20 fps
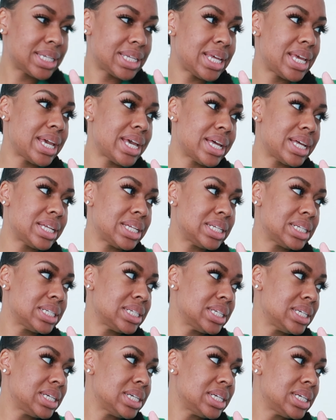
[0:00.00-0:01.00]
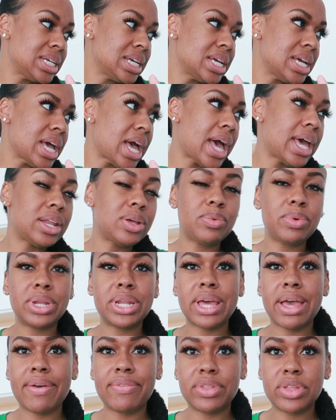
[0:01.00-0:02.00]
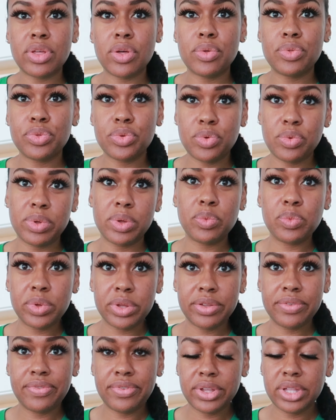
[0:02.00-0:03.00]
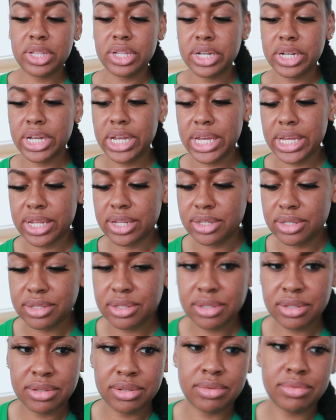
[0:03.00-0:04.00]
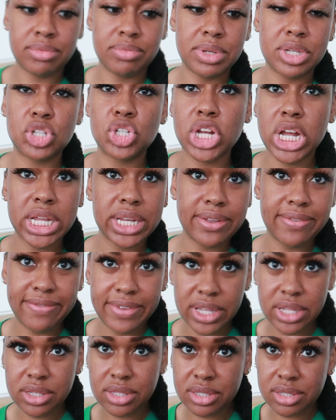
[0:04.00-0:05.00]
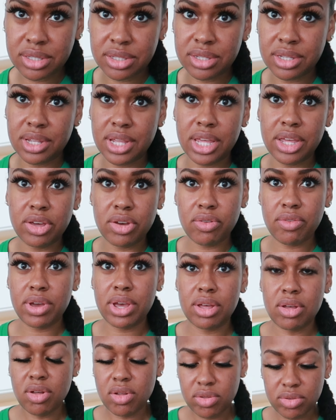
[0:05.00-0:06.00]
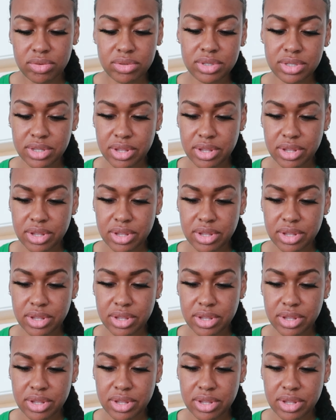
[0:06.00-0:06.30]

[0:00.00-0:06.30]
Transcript: yeah, I don't wanna have to go through with wood filler and be trying to fix incorrect holes.